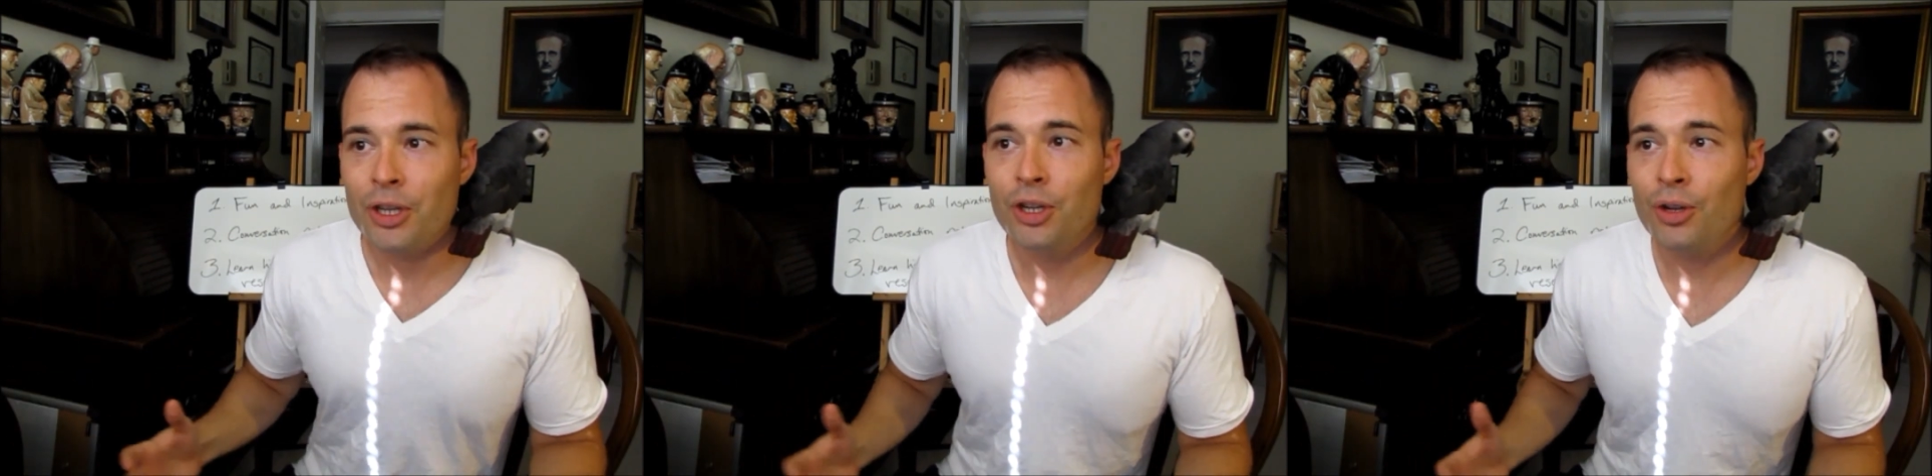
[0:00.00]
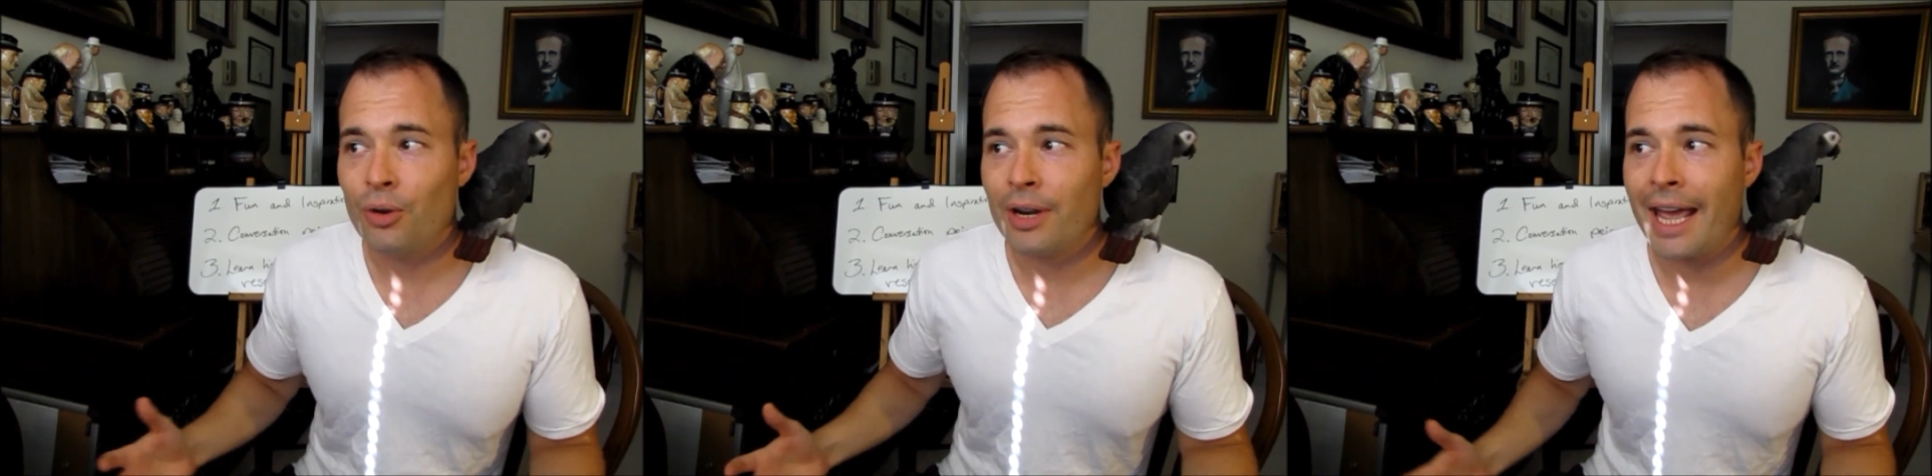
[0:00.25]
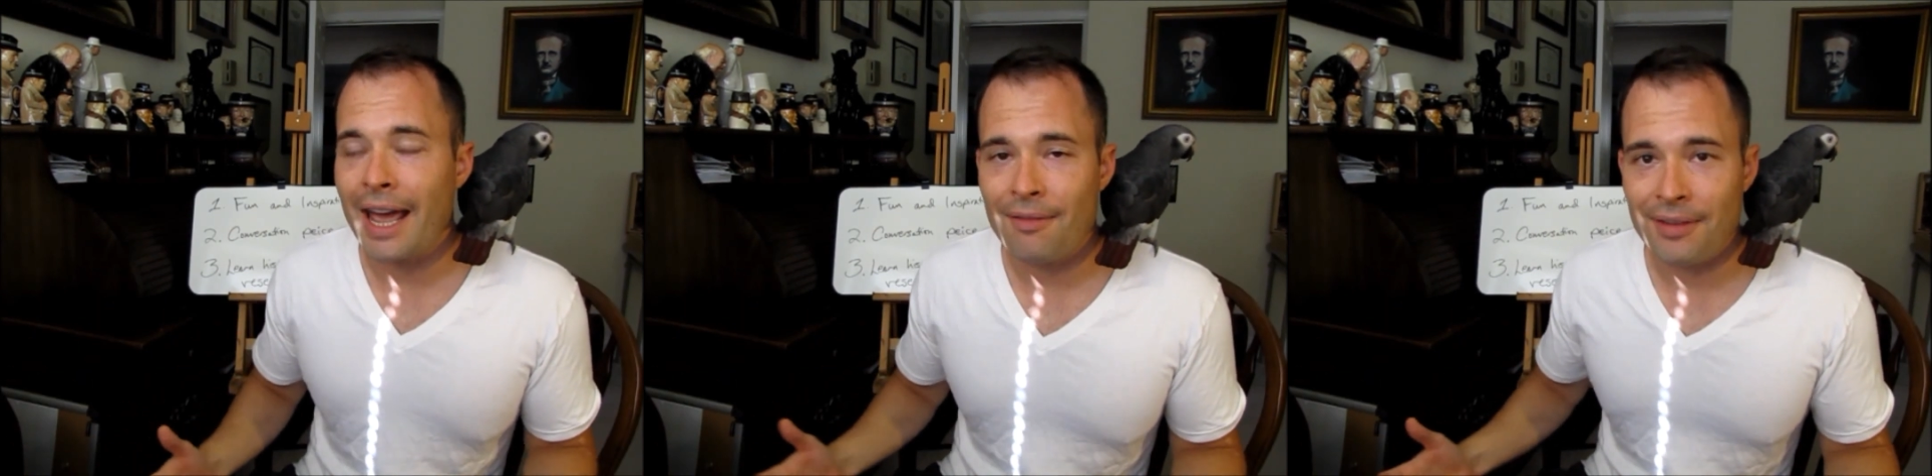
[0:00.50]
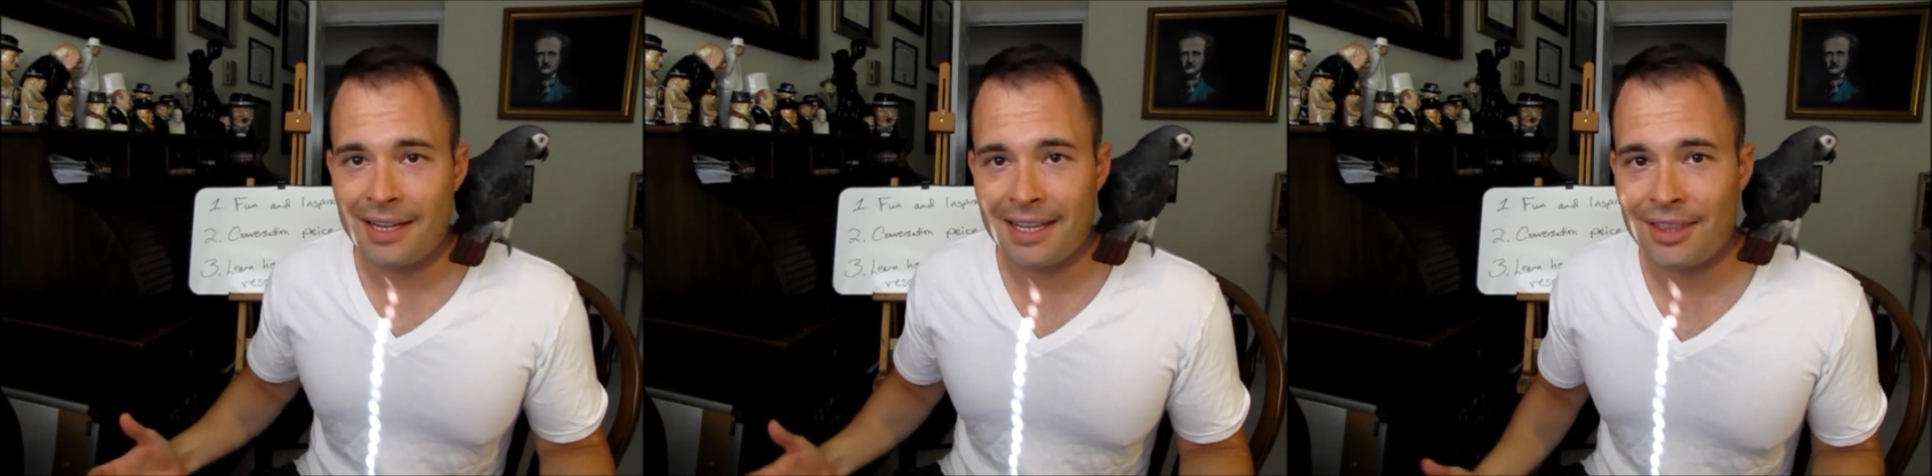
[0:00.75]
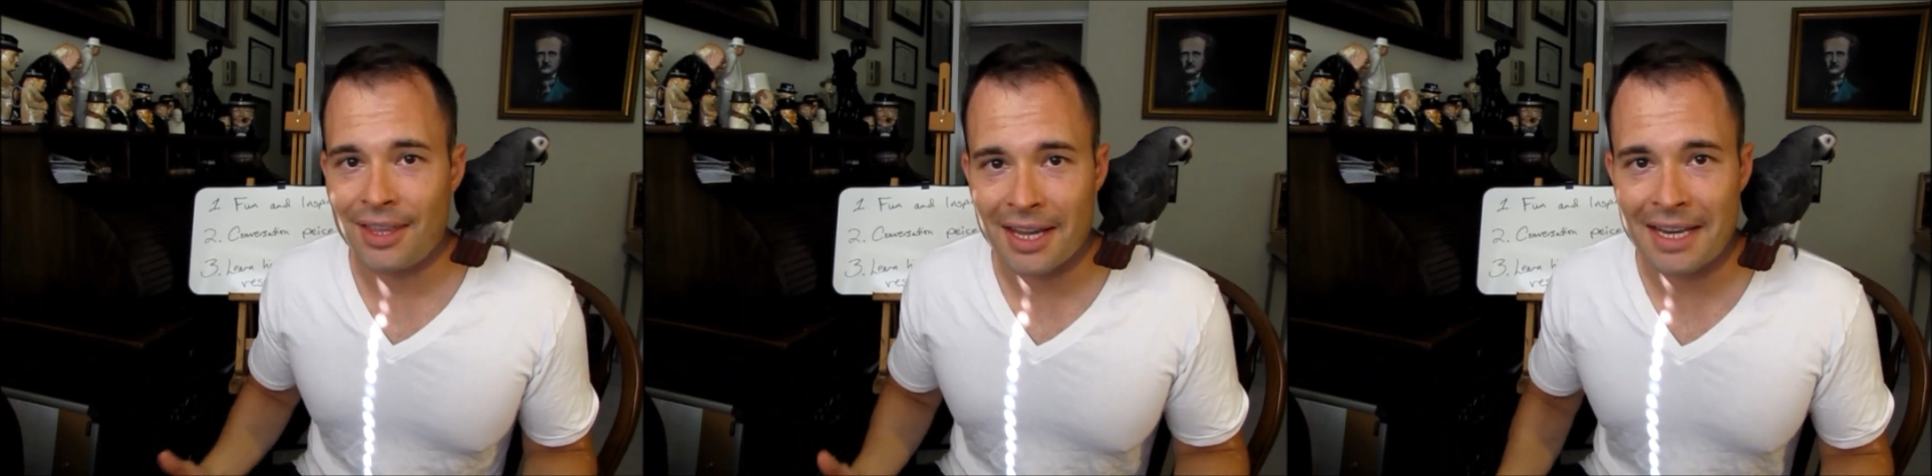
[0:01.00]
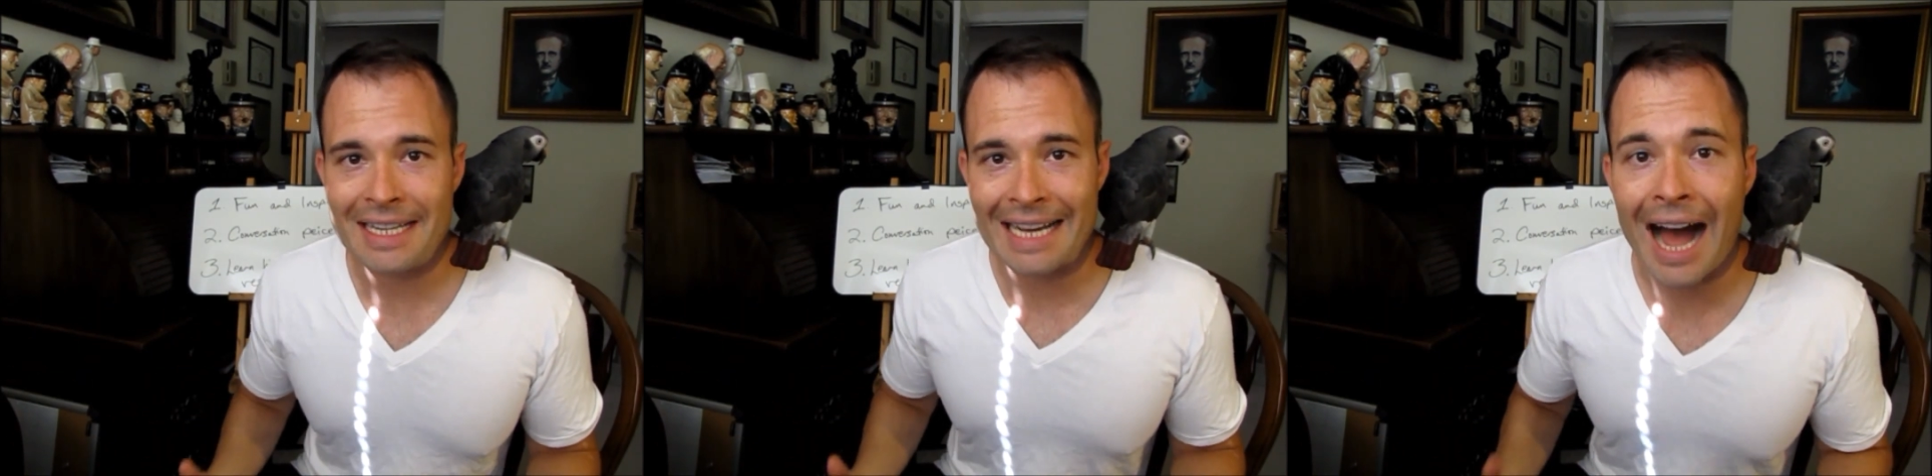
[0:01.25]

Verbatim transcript: You don't have anything in